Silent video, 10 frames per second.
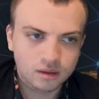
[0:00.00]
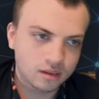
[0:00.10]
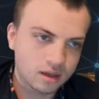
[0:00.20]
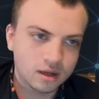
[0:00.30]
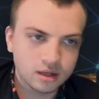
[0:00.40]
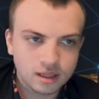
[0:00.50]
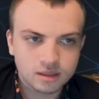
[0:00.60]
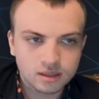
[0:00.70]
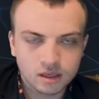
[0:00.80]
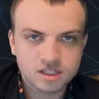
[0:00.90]
then again,
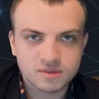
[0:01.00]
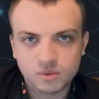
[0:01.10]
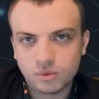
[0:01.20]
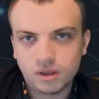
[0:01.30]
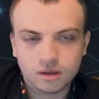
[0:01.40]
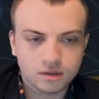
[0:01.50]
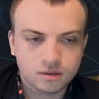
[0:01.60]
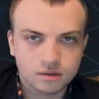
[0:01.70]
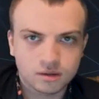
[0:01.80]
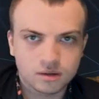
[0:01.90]
the king is a bit weak.
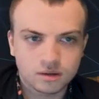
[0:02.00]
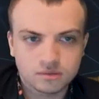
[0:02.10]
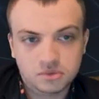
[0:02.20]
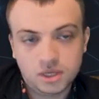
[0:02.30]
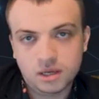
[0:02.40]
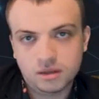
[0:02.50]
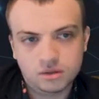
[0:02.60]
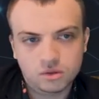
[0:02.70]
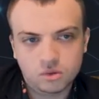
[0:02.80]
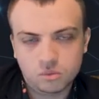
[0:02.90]
And okay,
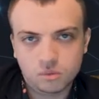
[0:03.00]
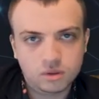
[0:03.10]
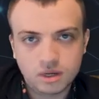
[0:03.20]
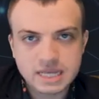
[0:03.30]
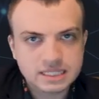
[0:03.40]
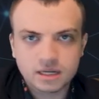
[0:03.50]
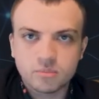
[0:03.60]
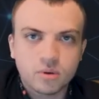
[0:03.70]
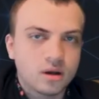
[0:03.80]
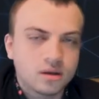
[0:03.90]
with an isolated
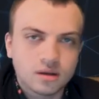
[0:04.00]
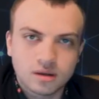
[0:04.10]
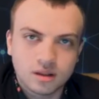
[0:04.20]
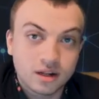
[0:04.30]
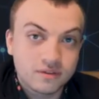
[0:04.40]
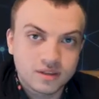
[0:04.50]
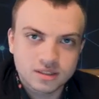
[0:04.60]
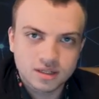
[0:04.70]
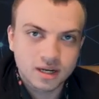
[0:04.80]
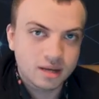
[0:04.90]
pawn, a lot of
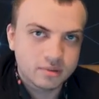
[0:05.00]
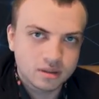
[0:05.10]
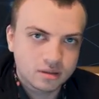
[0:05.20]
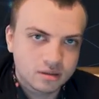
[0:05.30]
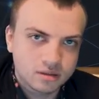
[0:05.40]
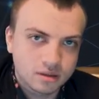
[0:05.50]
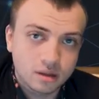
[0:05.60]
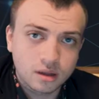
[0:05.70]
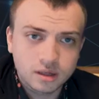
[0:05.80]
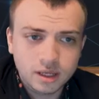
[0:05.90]
things can happen in a
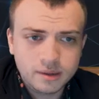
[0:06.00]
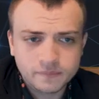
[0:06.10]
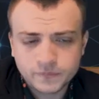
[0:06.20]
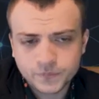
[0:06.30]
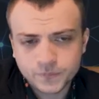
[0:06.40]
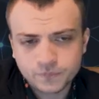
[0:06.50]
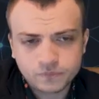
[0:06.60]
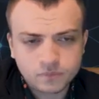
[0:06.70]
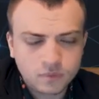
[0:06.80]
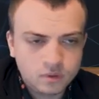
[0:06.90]
long game.
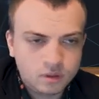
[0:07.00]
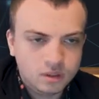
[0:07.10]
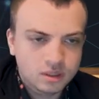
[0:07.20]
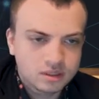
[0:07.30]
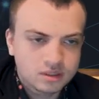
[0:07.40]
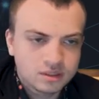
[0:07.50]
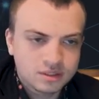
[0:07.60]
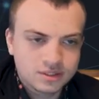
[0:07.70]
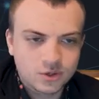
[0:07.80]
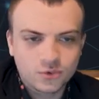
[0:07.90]

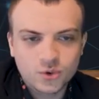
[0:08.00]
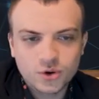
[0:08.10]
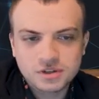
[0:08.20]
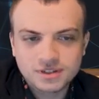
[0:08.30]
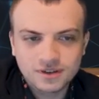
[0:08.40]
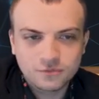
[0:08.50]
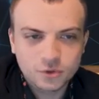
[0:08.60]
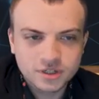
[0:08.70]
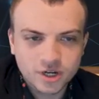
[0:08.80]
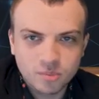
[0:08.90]
So, of course,
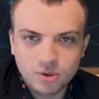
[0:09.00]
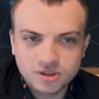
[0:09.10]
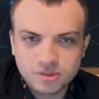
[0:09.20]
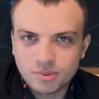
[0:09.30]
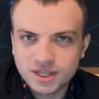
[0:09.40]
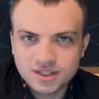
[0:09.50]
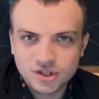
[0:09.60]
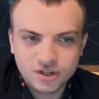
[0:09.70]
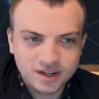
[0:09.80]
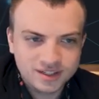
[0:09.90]
forcing our opponent to play
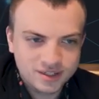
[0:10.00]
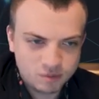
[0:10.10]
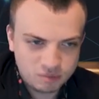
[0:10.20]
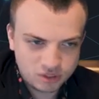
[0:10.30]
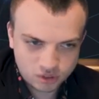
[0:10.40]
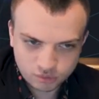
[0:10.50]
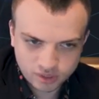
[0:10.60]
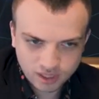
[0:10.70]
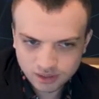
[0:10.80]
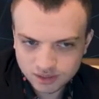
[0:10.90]
such an idea would be just
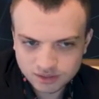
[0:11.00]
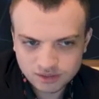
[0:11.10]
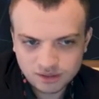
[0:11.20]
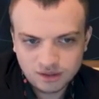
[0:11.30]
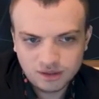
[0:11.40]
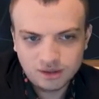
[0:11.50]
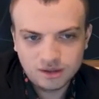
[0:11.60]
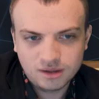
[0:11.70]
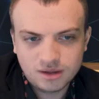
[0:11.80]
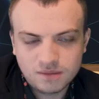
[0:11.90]
ridiculous.
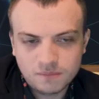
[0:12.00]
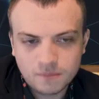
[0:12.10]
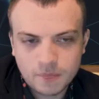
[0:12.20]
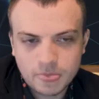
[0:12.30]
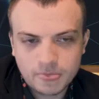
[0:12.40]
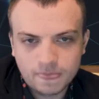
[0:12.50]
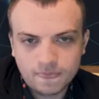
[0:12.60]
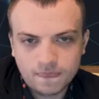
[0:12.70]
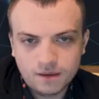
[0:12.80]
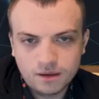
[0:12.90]

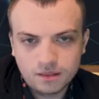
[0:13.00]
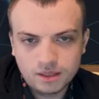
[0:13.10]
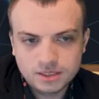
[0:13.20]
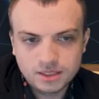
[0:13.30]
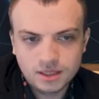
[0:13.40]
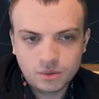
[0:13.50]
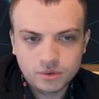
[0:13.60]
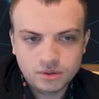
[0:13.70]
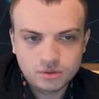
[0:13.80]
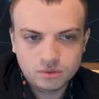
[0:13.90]
Let's say they
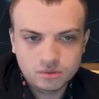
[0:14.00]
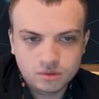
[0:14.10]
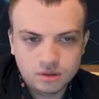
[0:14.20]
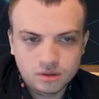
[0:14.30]
were to